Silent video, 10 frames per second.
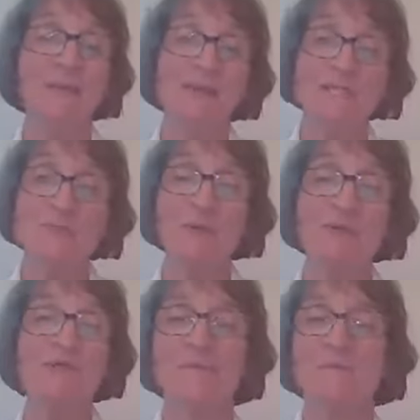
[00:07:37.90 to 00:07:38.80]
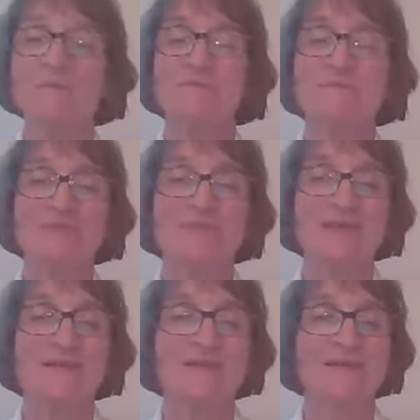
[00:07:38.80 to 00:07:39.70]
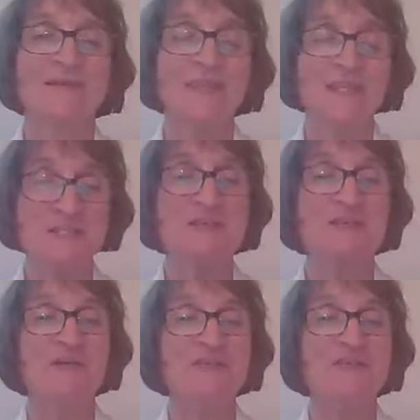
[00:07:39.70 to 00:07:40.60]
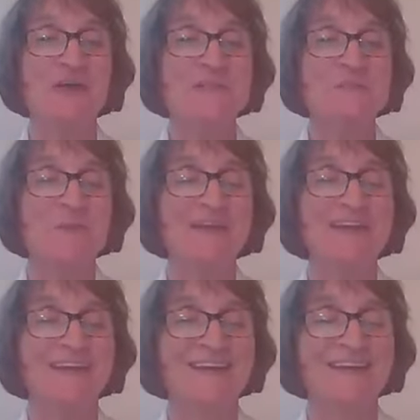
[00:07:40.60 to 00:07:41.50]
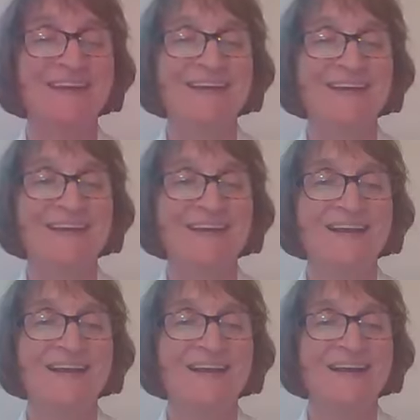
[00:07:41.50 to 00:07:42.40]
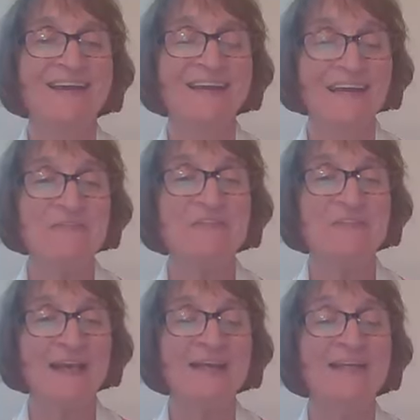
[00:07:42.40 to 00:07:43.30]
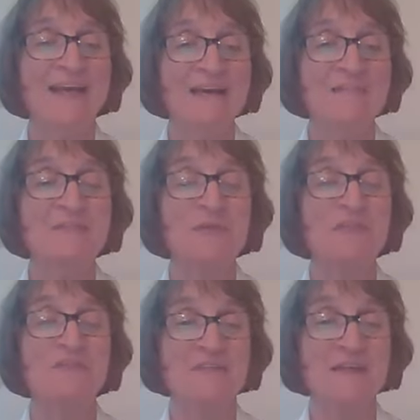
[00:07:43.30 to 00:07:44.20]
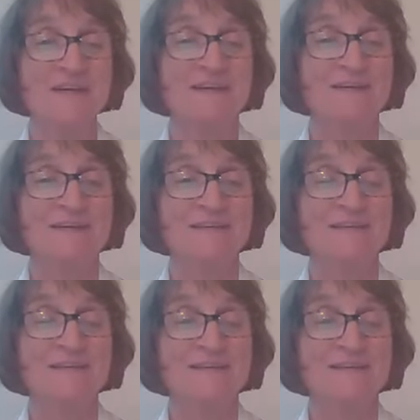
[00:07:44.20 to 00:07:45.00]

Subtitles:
And it makes me wonder, this is the first gospel reading, and if they're left with fear,